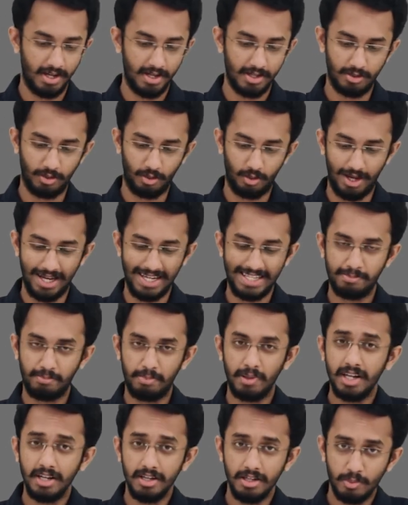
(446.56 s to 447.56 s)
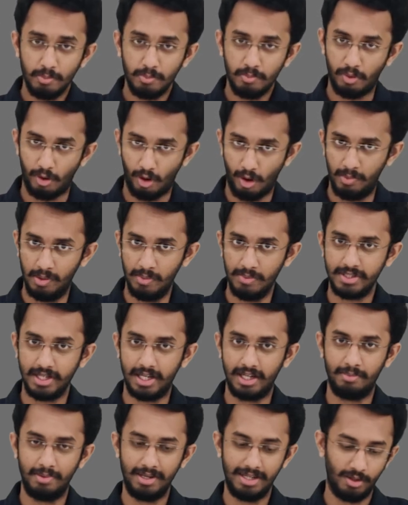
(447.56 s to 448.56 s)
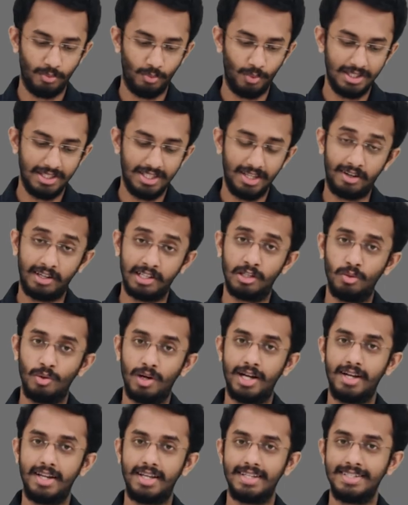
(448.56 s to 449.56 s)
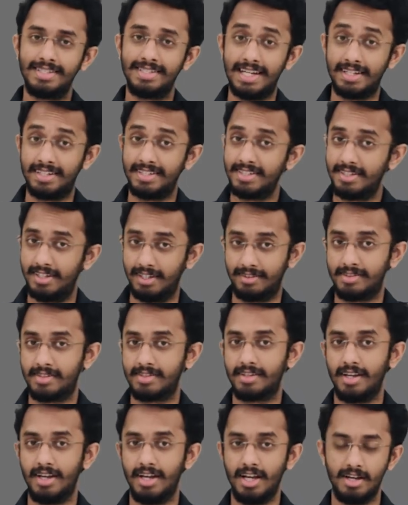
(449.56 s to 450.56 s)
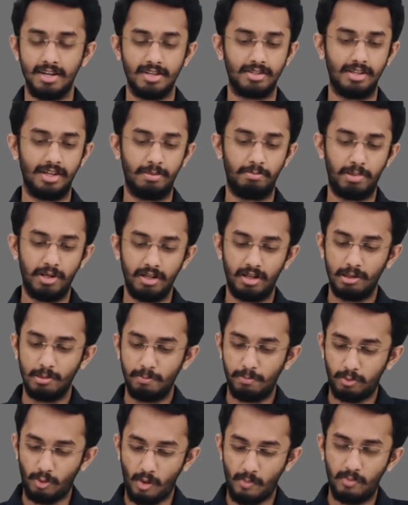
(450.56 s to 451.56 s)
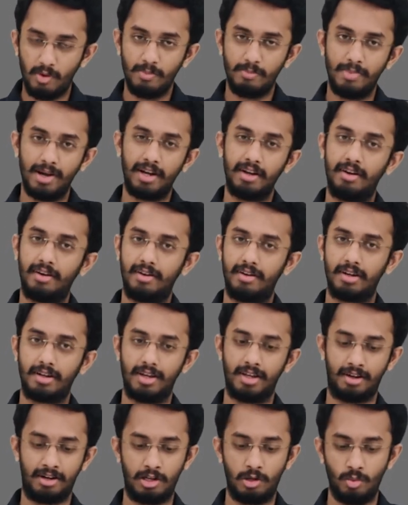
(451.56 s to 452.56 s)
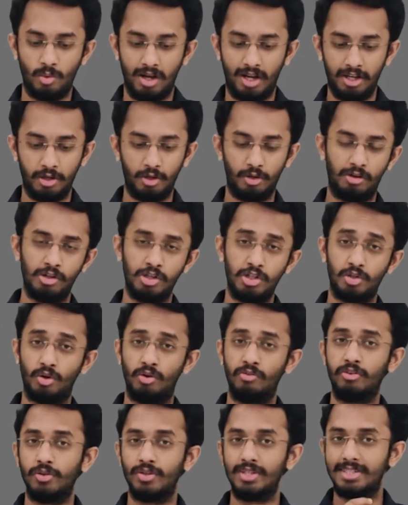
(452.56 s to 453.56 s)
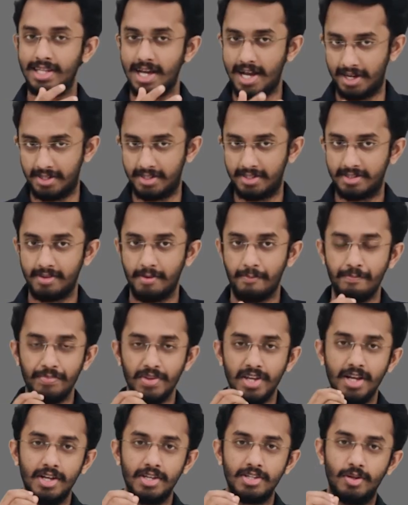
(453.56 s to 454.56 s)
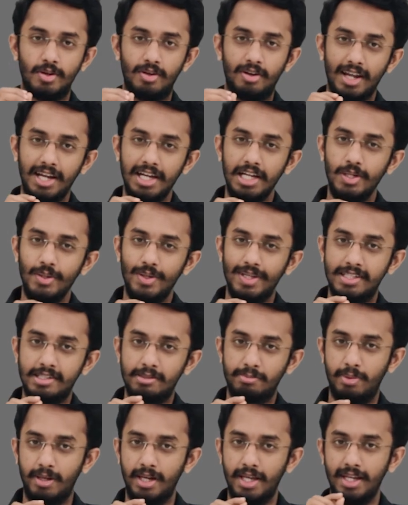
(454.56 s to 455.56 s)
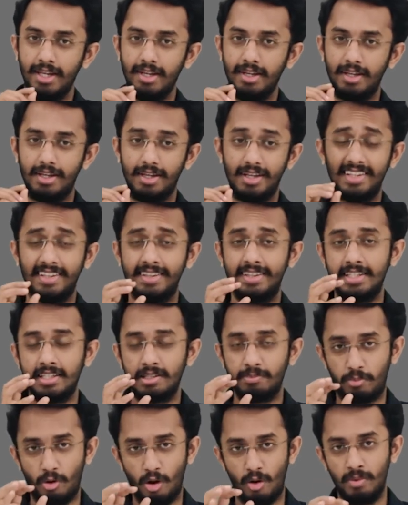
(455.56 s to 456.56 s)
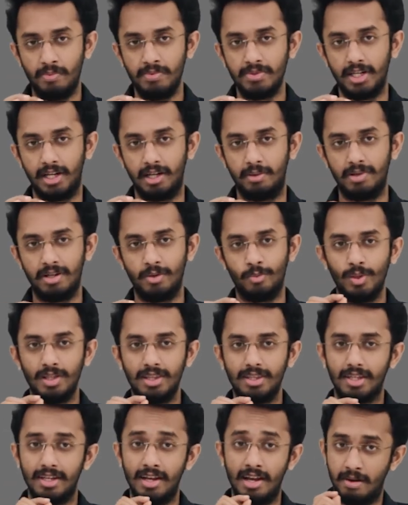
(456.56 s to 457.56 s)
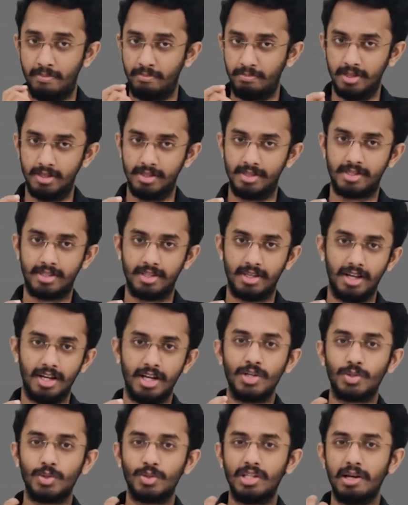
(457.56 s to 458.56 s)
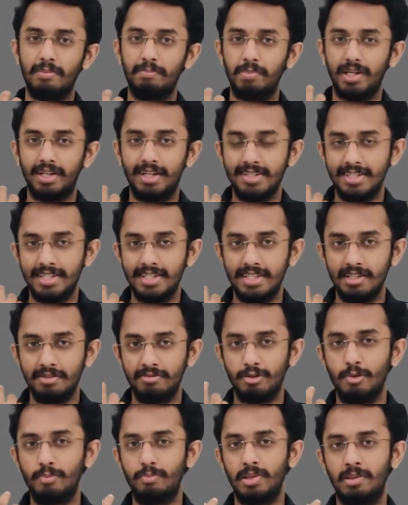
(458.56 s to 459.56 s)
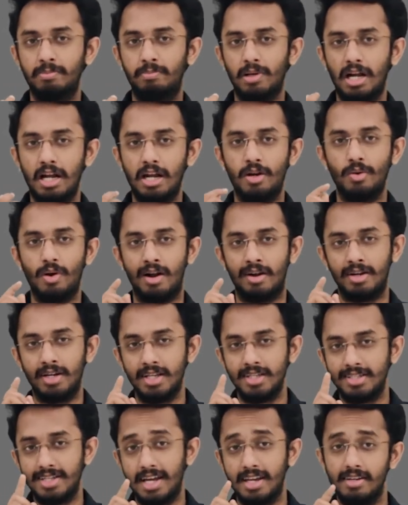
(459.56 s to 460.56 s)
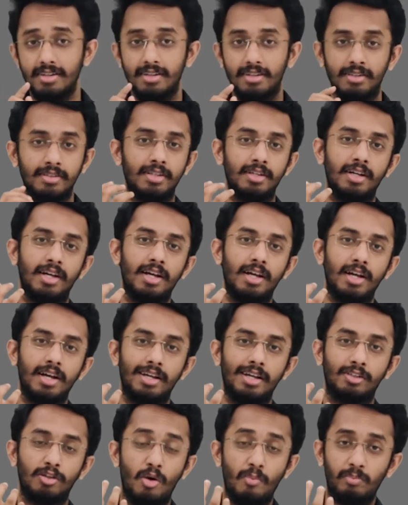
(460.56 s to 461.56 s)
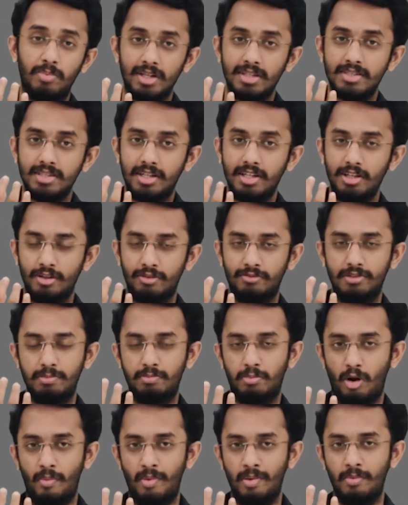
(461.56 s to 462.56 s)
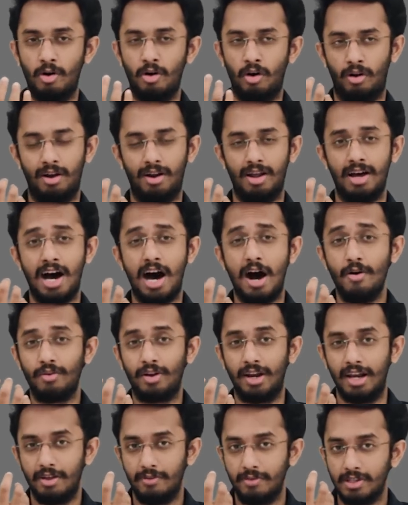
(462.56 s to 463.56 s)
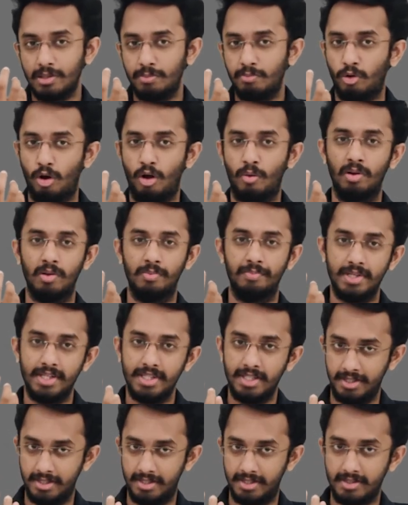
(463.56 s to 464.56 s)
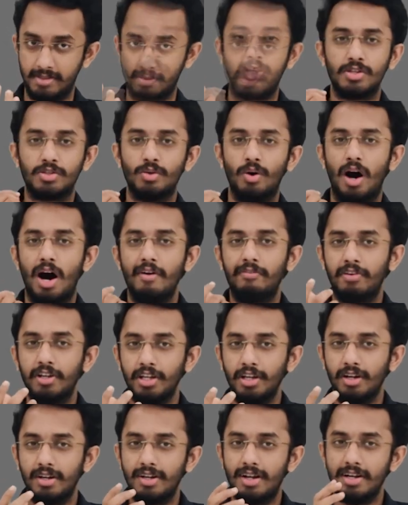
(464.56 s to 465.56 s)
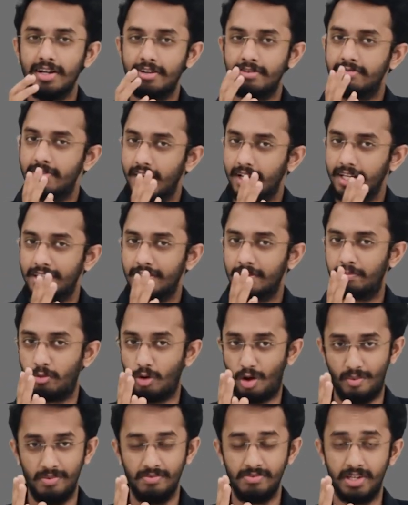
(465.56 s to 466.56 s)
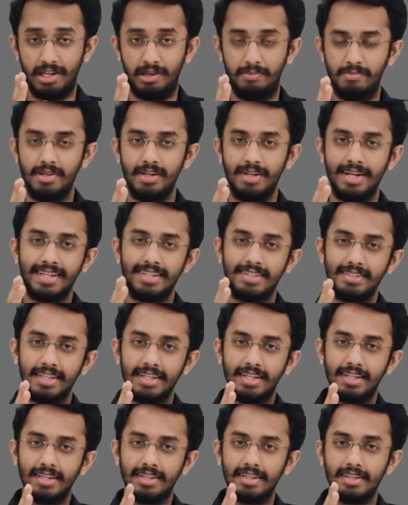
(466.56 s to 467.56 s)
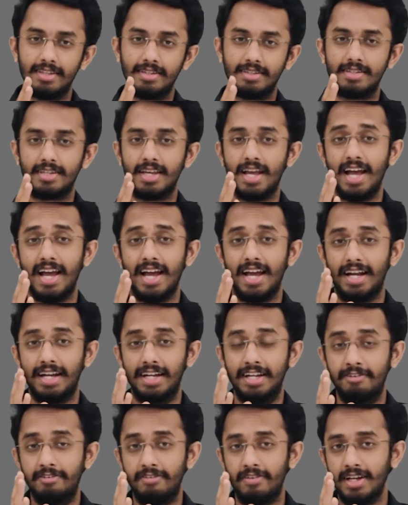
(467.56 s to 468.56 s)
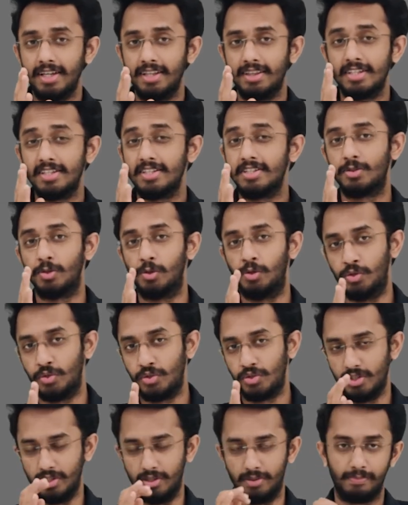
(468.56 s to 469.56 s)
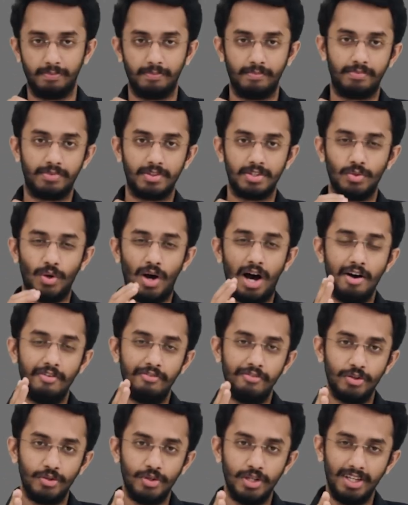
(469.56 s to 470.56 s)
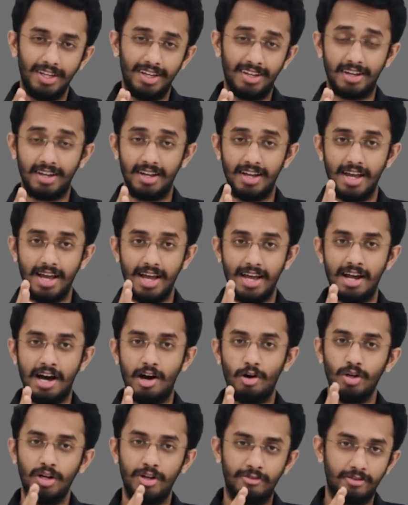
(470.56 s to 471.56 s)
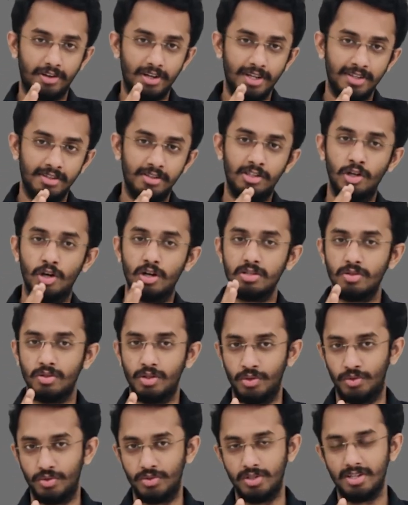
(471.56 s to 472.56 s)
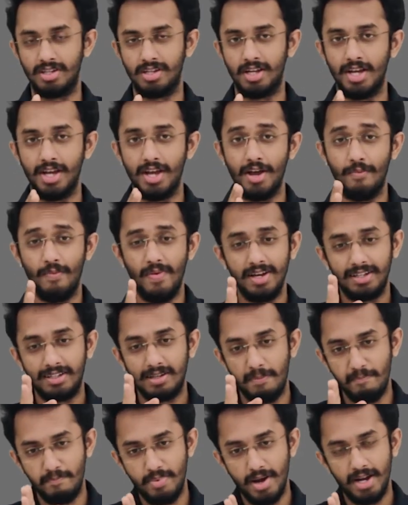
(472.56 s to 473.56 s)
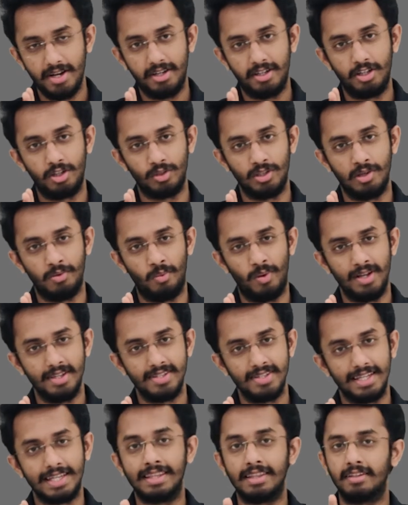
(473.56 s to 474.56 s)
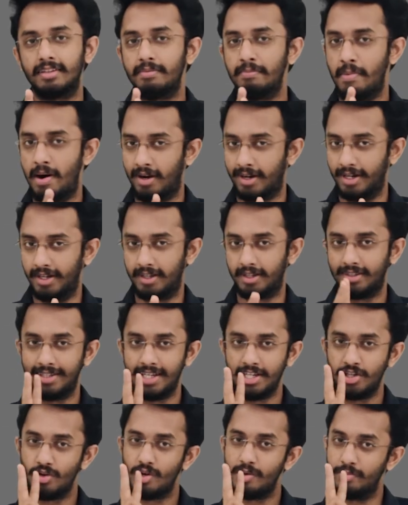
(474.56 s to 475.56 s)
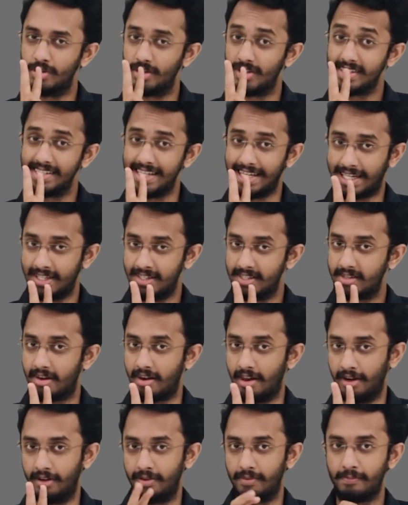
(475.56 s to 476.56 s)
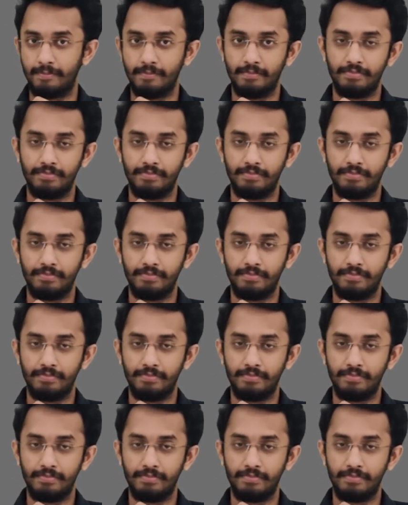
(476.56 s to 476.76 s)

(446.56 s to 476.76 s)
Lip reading: So explain your problem statement with the required statistics. So a particular problem might require you to show a few stats. So try to explain this problem statement with numbers so that it is easier for people to understand the complexity of the problem or how relevant the problem is. So after you are done defining your problem statement, next thing is define the solution. So how unique and how different is your solution when compared to the ones in the market? That should be a second slide.